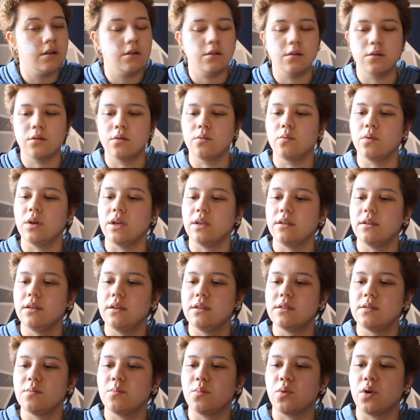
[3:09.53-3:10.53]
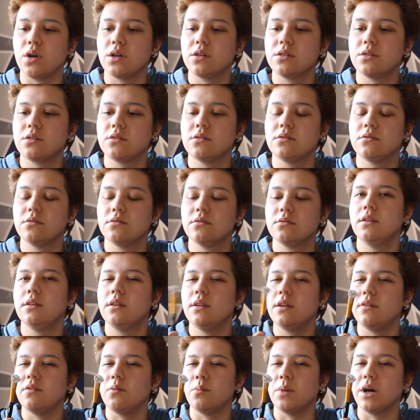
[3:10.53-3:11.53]
oh wait, it's a brush.
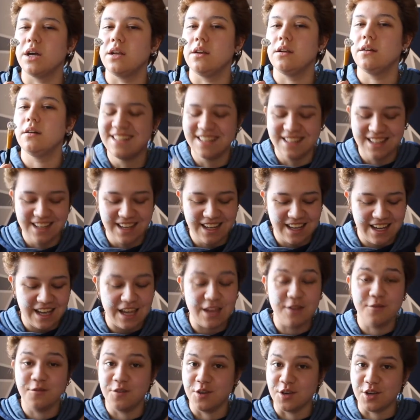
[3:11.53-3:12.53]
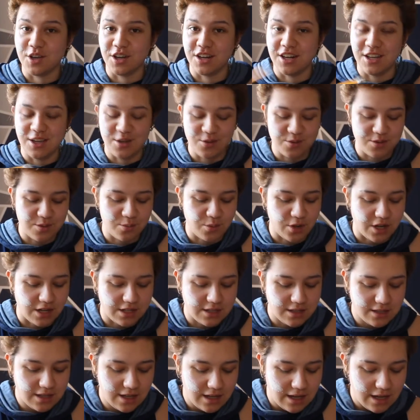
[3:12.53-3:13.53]
Never mind. If you're gonna use a
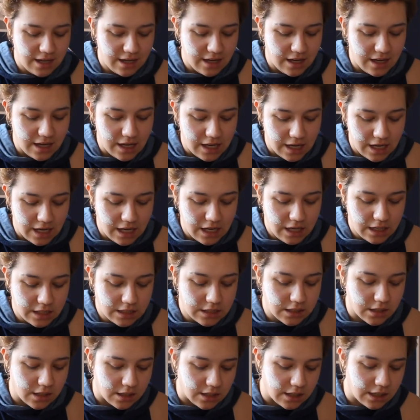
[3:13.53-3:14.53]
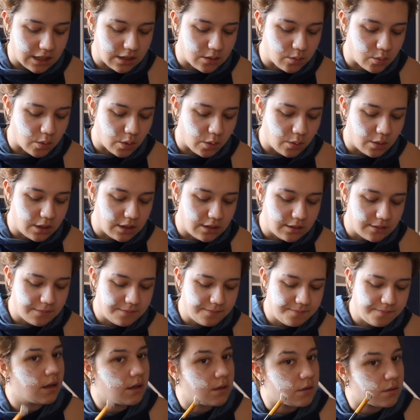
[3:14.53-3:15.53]
brush, it's gonna get ruined.
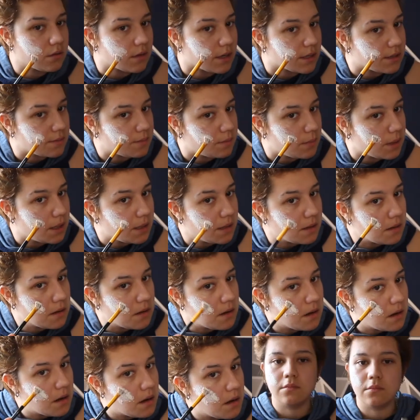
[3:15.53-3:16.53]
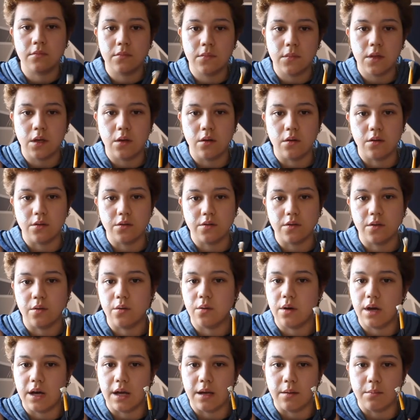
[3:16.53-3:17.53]
Trust me. Also,
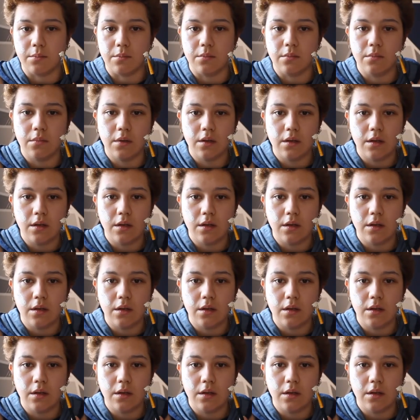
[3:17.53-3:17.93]
I'm